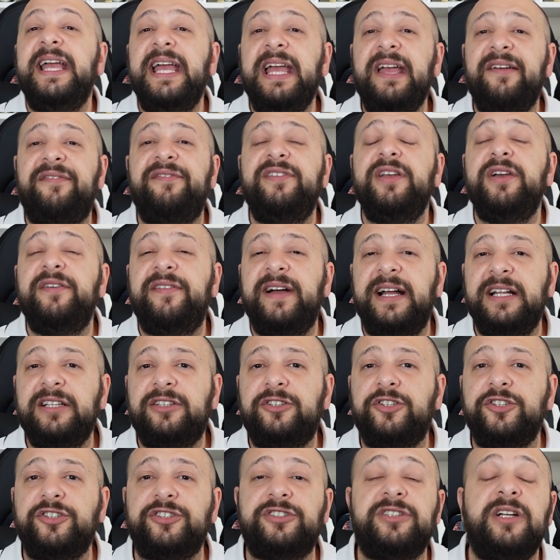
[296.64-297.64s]
if
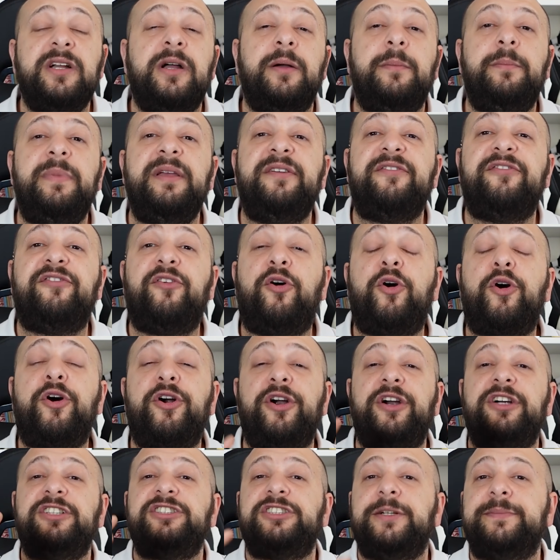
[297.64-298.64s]
Juventus,
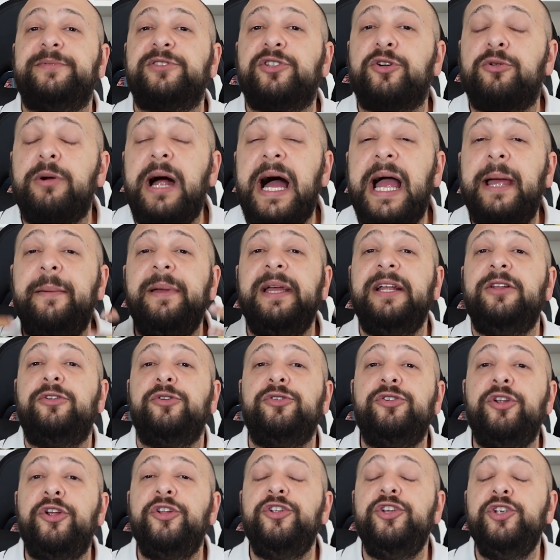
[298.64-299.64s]
before subscribing
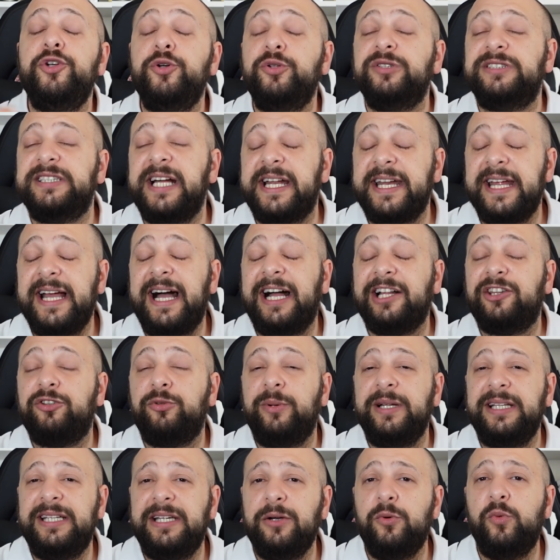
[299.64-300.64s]
to the new Serie A
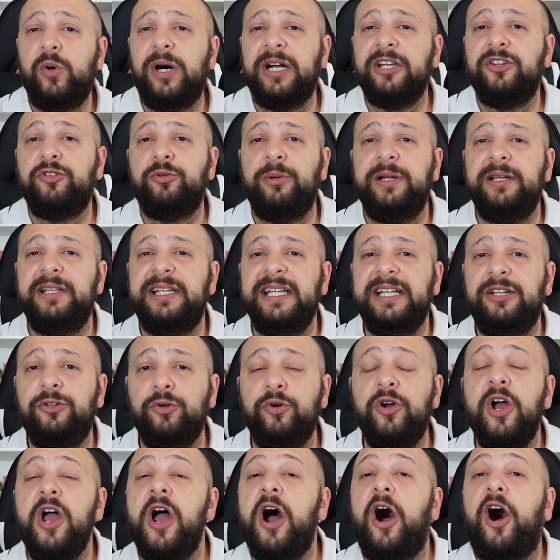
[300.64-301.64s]

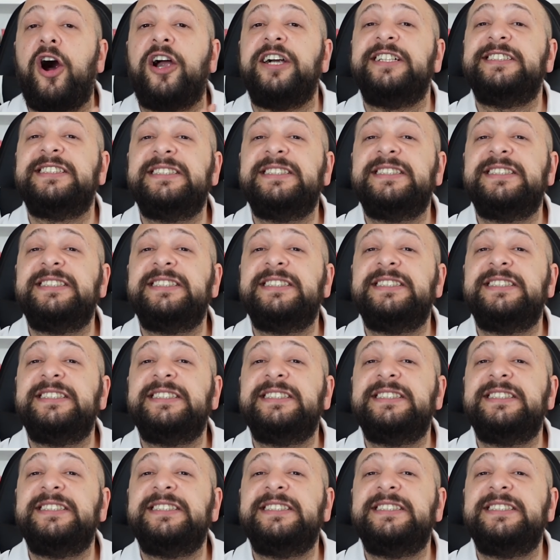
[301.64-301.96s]
21-22, are